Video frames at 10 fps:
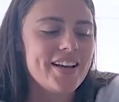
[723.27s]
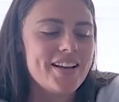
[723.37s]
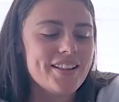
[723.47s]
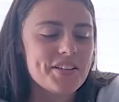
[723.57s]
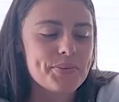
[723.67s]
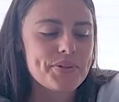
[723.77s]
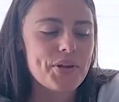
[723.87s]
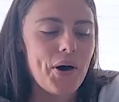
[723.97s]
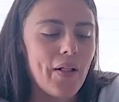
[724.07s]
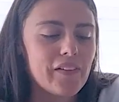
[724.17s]
This was
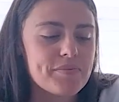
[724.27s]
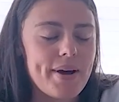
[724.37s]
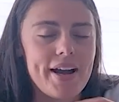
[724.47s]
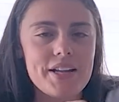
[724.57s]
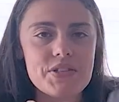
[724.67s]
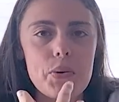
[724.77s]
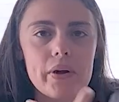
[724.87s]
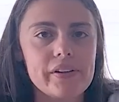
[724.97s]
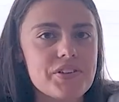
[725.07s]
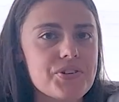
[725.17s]
all of my
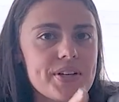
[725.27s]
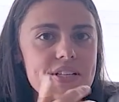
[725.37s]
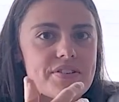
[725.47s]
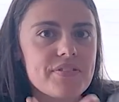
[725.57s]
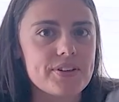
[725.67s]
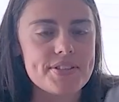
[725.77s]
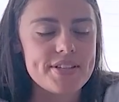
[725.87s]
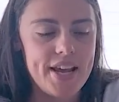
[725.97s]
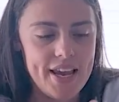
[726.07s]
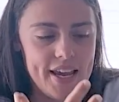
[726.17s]
toiletries, first
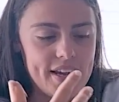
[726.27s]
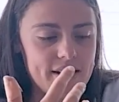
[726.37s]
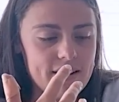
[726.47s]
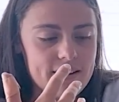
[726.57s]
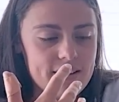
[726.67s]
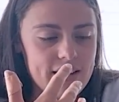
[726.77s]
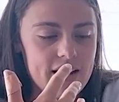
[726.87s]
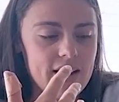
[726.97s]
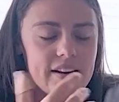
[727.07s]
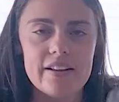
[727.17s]
aid,
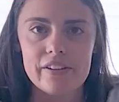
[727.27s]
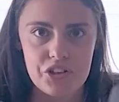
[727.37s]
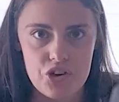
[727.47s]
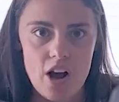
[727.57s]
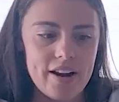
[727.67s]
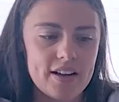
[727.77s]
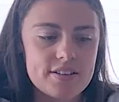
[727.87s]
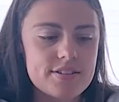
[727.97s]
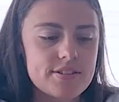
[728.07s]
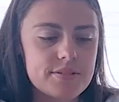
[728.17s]
and
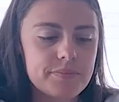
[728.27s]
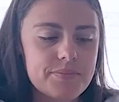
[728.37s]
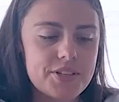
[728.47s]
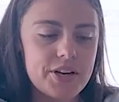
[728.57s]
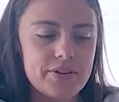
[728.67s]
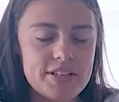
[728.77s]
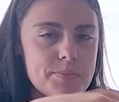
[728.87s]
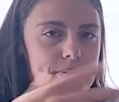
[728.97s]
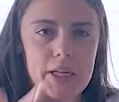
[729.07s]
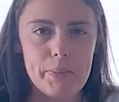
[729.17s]
electronics. So this
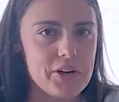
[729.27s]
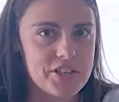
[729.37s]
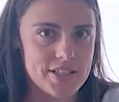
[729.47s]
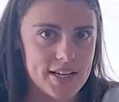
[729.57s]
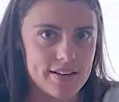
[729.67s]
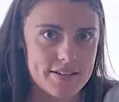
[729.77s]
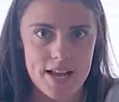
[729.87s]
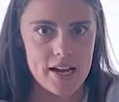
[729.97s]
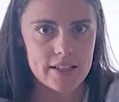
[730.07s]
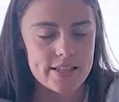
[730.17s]
pretty much stayed
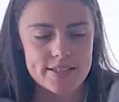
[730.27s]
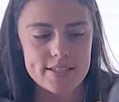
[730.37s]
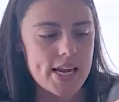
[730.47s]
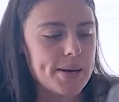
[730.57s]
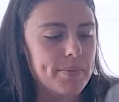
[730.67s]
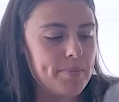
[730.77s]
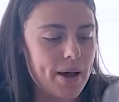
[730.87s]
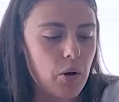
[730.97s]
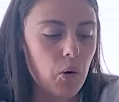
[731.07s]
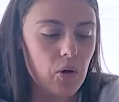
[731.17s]
exactly the same my
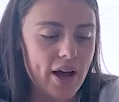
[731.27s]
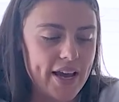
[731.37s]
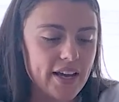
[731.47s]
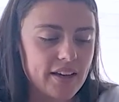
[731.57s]
whole hike.